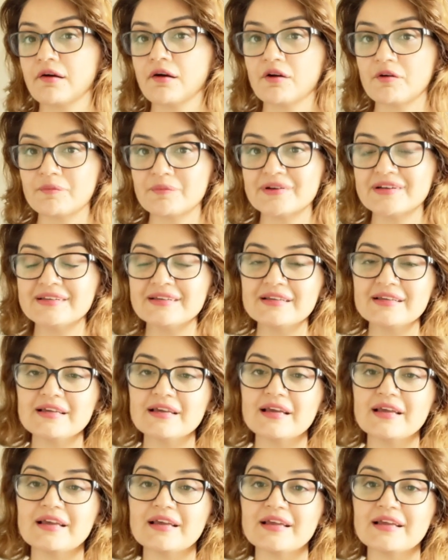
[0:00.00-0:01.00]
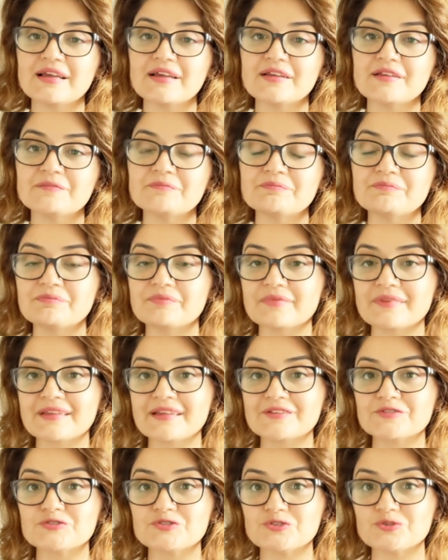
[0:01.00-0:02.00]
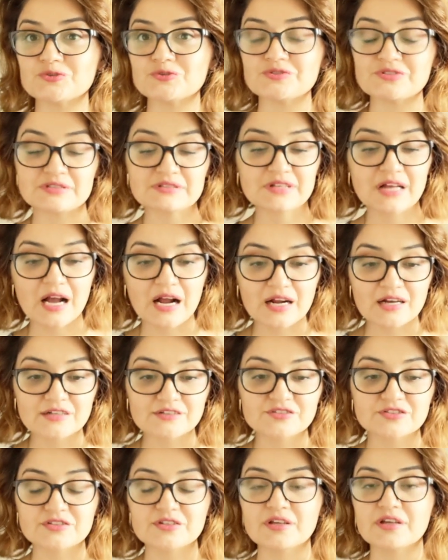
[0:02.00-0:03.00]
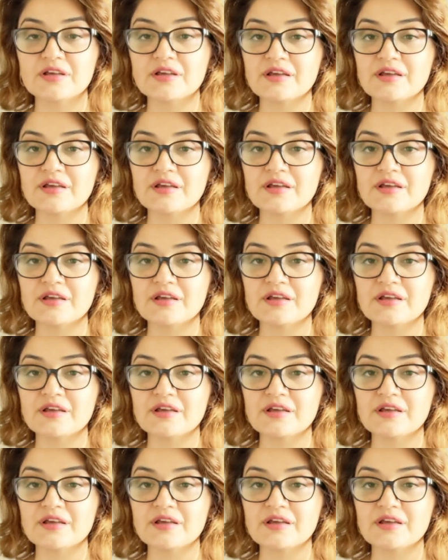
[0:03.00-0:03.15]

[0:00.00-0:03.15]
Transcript: company and to start